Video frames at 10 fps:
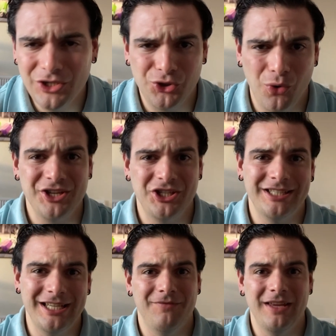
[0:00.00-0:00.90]
trashy
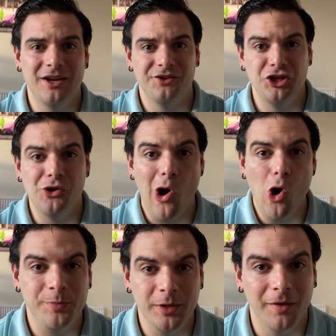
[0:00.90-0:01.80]
TV are the new
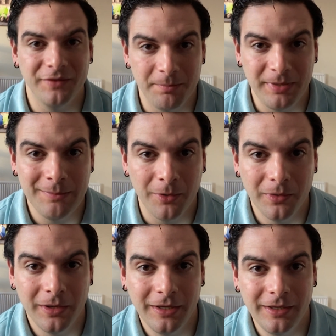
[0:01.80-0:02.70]
opium of the
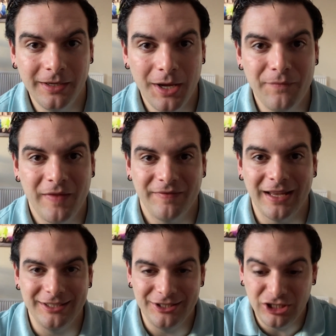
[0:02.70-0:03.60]
people and that
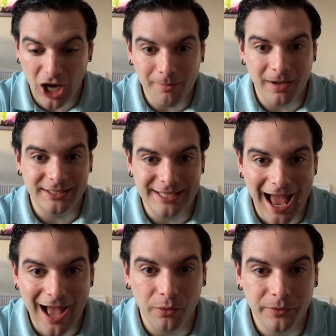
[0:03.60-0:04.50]
they dumb us
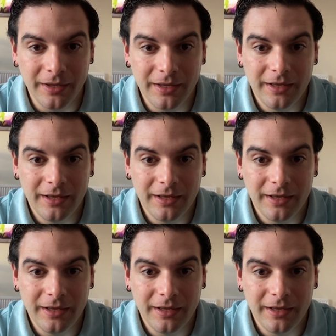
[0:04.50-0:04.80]
down